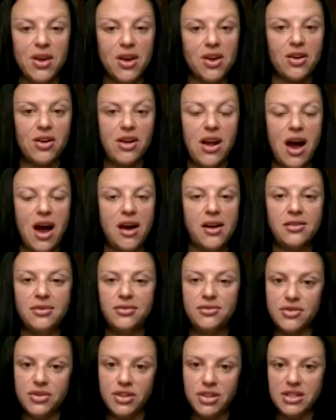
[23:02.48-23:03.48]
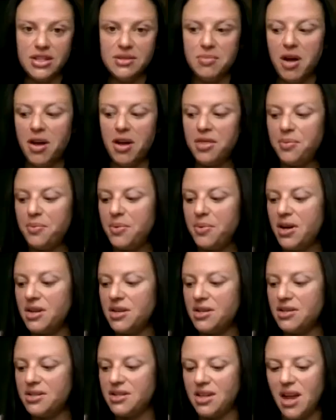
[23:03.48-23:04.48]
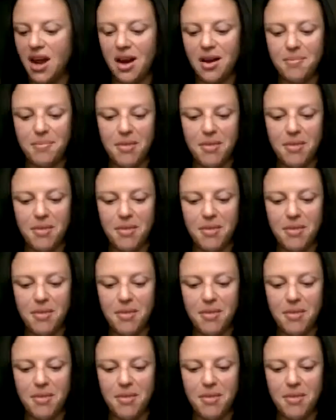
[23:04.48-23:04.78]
figured out for this month was like